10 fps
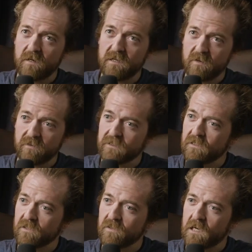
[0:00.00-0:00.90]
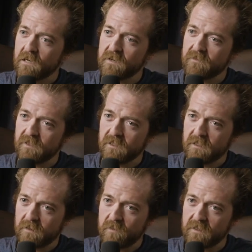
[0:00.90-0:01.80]
when I was little, I
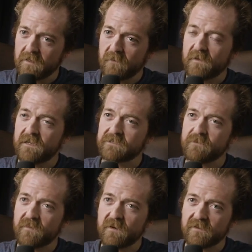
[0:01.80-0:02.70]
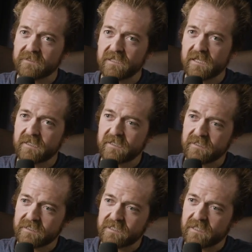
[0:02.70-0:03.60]
remember one of the things my parents said
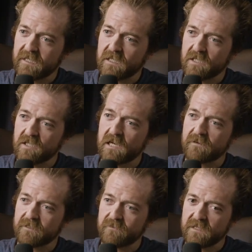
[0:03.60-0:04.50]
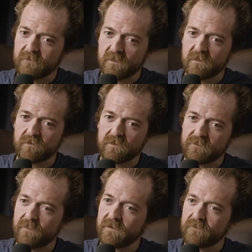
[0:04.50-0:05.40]
is you have to be very
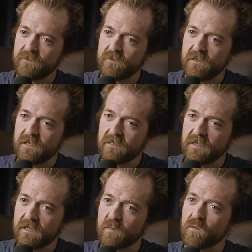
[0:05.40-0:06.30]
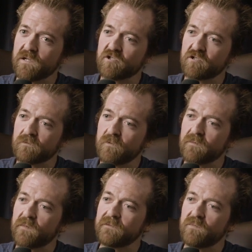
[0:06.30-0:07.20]
respectful and appreciative
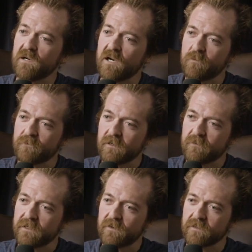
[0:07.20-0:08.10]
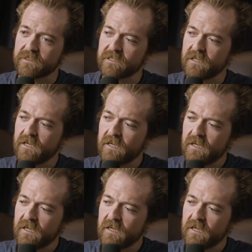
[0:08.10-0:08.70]
when people help you because